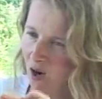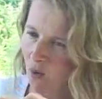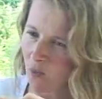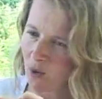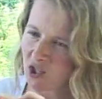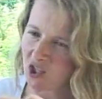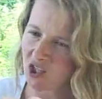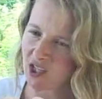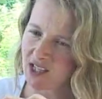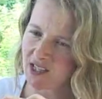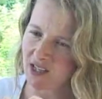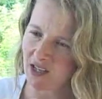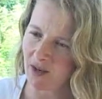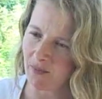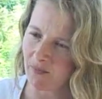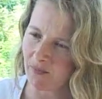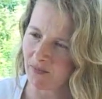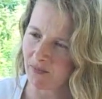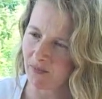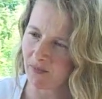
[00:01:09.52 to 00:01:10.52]
which is
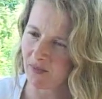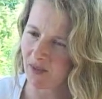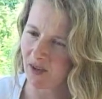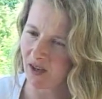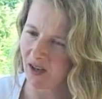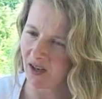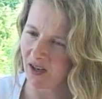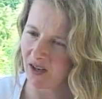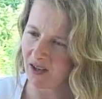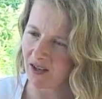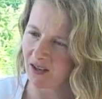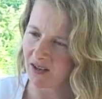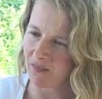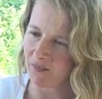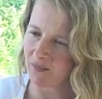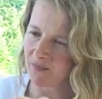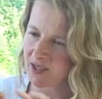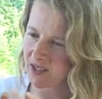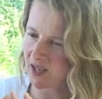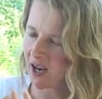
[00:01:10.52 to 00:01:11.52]

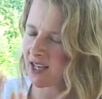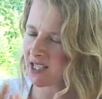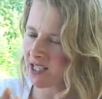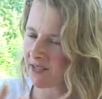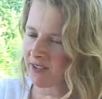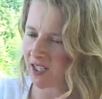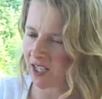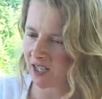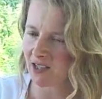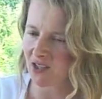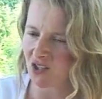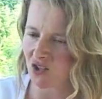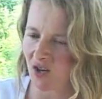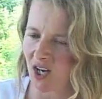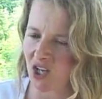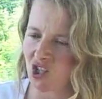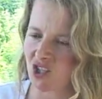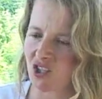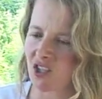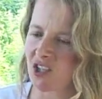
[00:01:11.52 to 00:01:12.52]
scientific
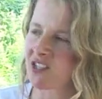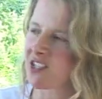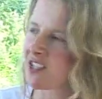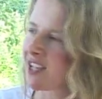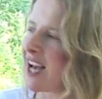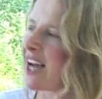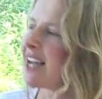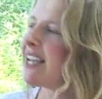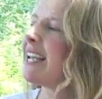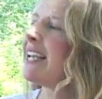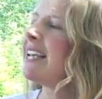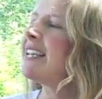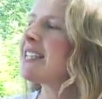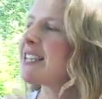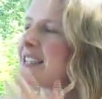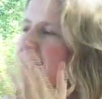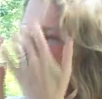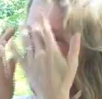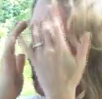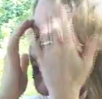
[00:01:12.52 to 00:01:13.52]
illustration. It's an
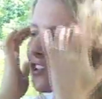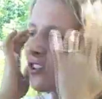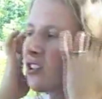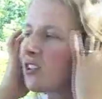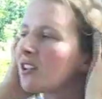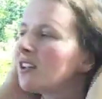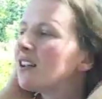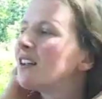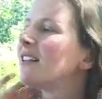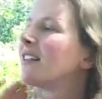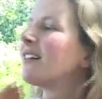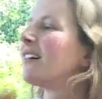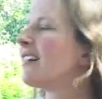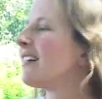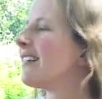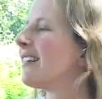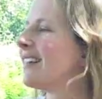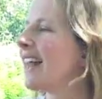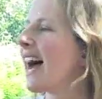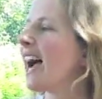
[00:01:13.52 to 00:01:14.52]
international
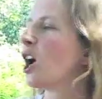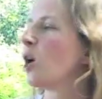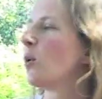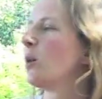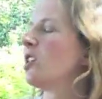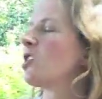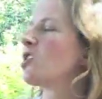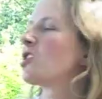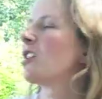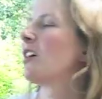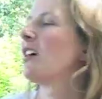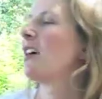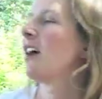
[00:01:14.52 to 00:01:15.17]
language,